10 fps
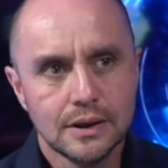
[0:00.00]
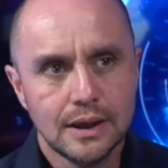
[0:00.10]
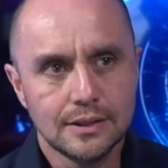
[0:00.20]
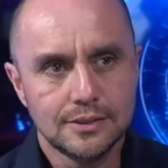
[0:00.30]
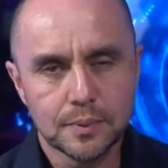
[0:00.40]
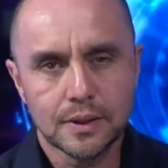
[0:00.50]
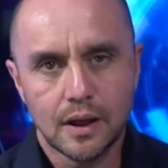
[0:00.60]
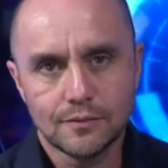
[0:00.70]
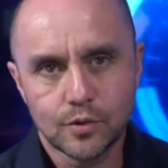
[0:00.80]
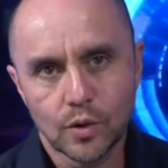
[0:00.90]
And typically,
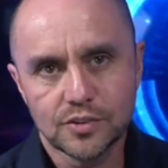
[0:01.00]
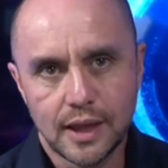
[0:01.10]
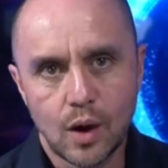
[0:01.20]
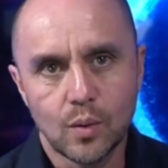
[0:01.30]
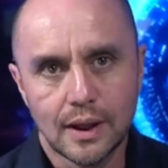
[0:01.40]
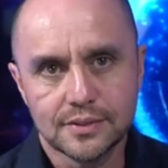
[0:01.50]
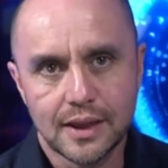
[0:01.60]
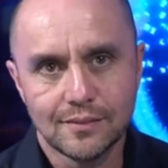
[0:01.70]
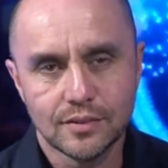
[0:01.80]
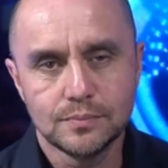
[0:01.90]
of course, now I would like to
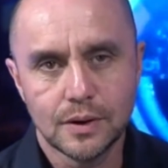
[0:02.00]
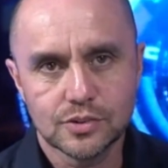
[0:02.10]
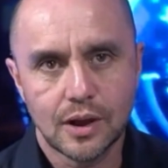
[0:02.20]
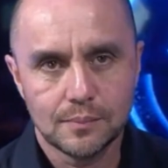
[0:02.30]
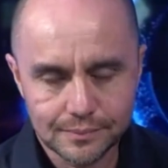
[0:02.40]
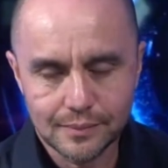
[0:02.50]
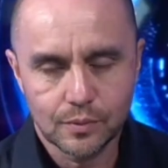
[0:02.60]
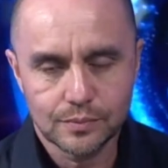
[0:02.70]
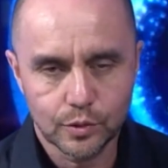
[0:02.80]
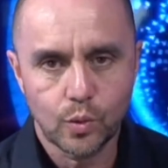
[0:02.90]
have a much, I, um, I
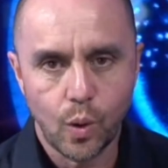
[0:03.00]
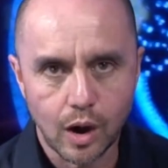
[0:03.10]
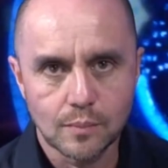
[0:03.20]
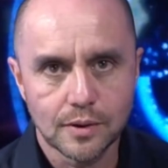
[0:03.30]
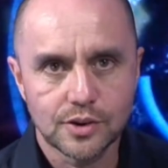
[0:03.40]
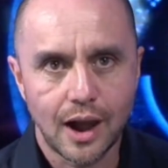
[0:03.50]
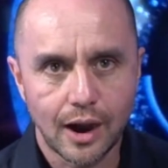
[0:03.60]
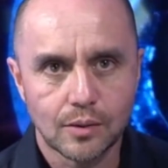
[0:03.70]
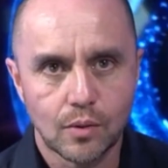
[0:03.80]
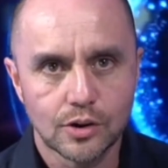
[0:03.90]
require a much
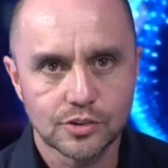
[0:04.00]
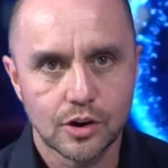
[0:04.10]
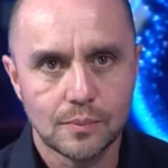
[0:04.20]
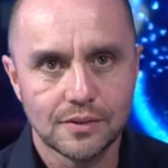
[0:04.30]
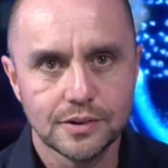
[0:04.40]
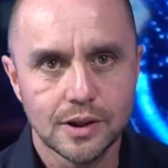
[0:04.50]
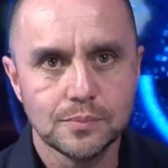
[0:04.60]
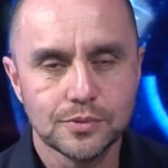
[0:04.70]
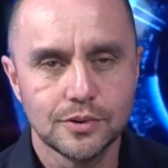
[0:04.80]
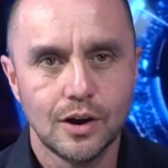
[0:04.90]
higher margin on my
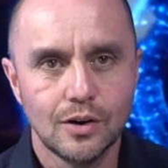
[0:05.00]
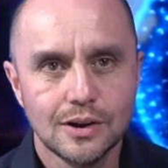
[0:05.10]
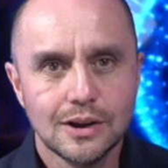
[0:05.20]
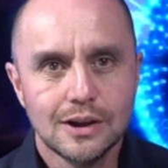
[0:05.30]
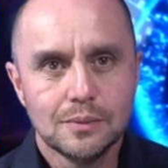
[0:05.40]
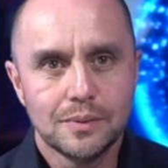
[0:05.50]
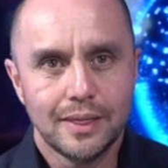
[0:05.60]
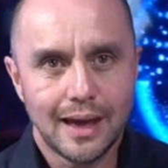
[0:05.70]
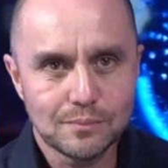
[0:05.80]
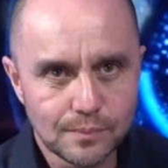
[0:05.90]
flips, you know, mm-hmm. but
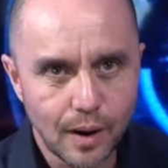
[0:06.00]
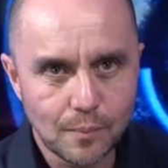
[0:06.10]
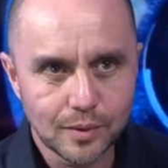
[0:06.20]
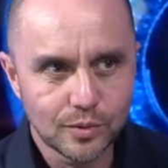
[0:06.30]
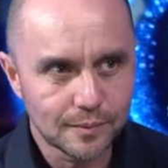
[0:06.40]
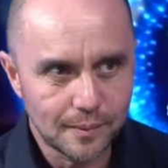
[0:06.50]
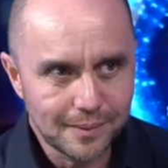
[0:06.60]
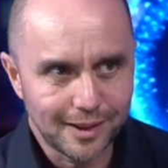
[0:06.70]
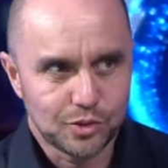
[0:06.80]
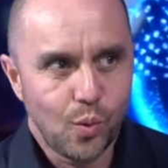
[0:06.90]
at that moment I'm
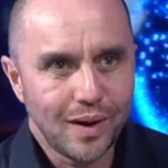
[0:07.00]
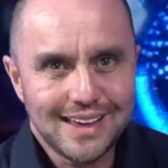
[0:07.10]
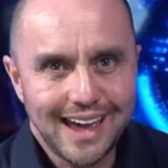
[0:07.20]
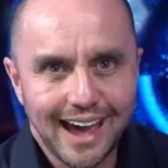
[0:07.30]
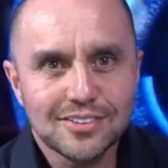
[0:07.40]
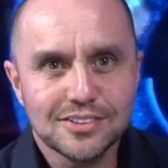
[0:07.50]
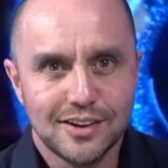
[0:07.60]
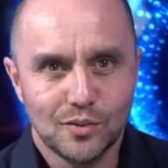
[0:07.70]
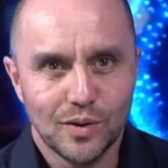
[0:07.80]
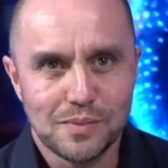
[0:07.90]
like
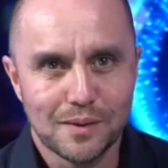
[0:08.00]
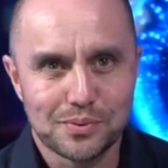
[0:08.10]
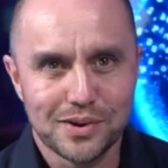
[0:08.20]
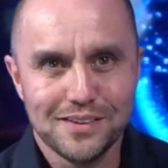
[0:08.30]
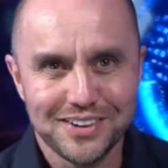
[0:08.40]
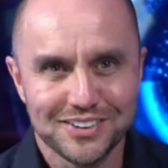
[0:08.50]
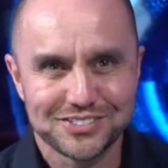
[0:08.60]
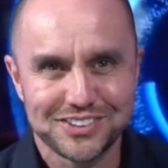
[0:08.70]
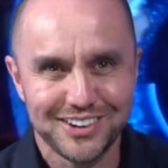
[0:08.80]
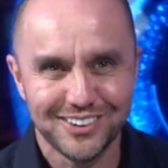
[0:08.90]
20Xing what my
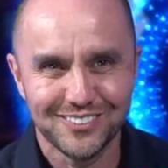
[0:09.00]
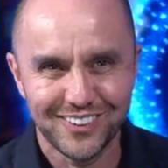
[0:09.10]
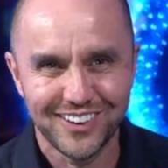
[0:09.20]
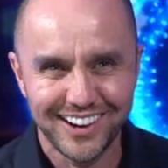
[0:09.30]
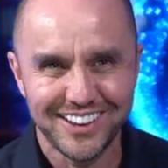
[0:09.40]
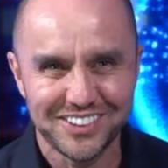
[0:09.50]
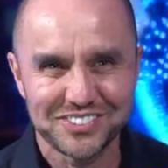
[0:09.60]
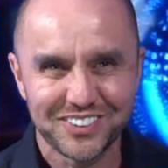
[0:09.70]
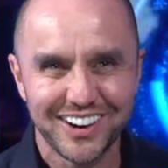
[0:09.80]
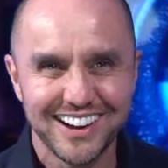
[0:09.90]
previous deal
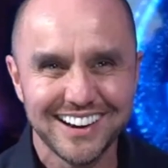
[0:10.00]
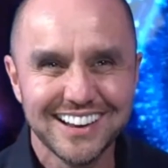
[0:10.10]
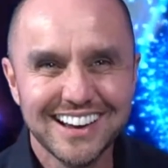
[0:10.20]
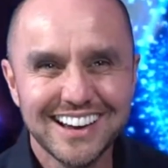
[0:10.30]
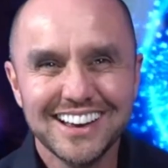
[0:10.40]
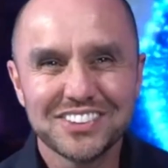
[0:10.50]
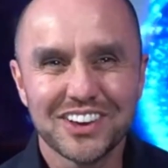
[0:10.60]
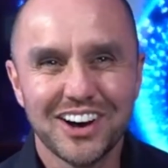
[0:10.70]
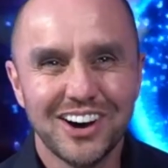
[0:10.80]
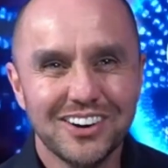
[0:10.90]
was. Right.
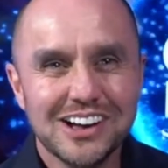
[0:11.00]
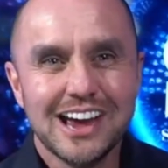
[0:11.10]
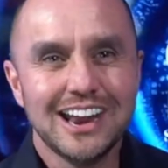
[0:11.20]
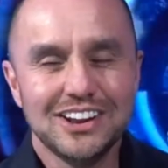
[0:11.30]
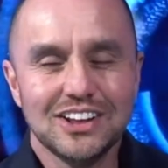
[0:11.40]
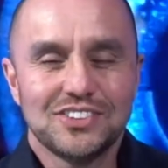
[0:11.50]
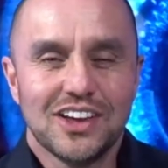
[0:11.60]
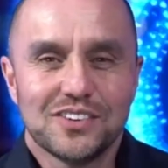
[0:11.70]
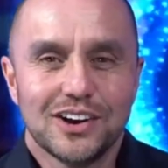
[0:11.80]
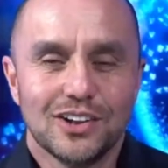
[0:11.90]
So, and it didn't
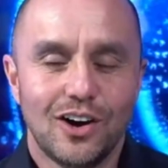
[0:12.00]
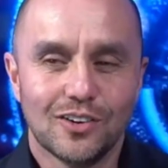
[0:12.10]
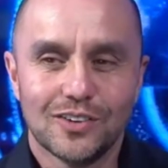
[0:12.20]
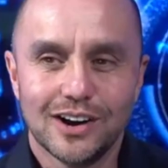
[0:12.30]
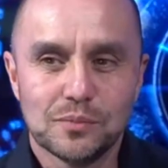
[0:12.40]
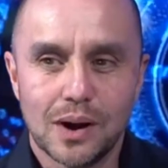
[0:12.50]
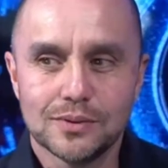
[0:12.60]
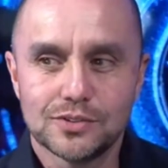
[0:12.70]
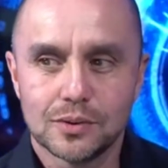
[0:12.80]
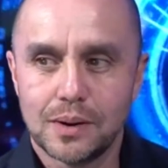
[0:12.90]
take very long, right? It
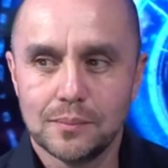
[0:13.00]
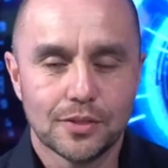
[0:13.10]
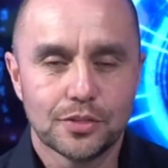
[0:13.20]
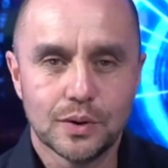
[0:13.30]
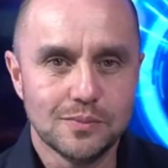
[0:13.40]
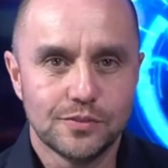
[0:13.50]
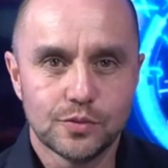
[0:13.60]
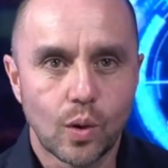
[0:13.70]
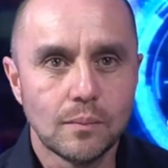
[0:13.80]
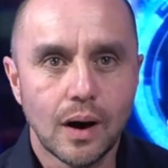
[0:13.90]
probably took probably about three,
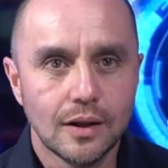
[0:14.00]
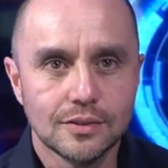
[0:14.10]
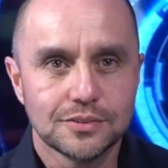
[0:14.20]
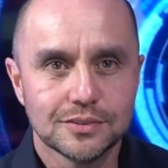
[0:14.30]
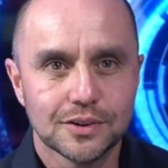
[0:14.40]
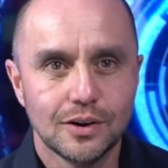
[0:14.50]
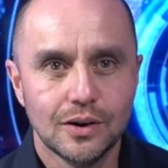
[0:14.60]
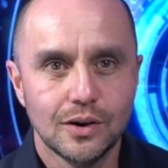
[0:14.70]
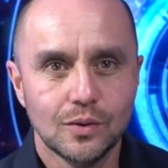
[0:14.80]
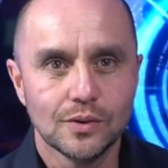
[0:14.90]
four months. So
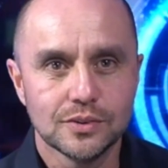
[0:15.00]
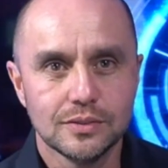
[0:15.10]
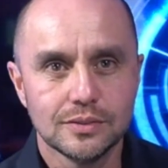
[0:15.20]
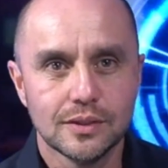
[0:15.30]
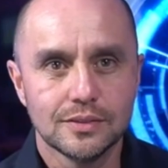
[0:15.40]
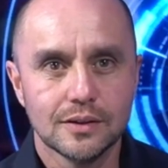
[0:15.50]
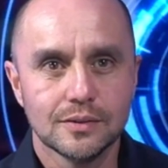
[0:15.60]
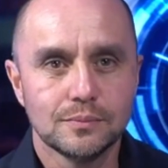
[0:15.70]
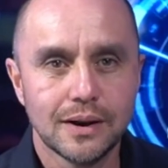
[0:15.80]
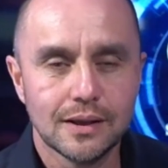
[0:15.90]
it wasn't the, the
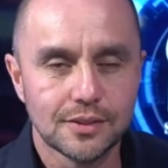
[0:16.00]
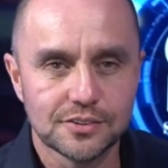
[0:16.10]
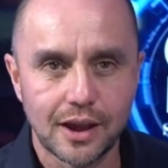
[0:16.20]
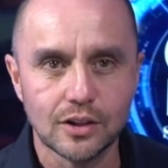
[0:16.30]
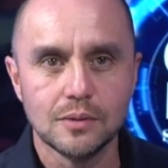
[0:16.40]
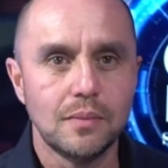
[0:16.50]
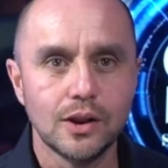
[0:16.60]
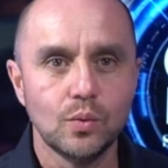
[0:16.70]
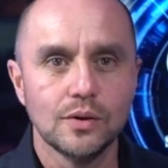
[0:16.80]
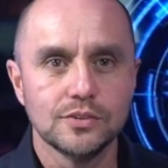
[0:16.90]
money, the cycle of
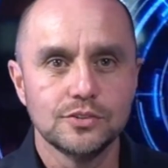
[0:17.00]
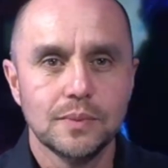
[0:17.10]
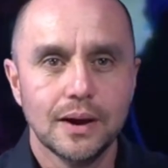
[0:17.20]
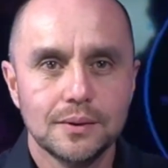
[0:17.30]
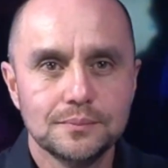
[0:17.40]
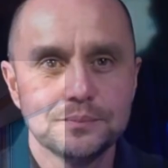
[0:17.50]
money wasn't too bad.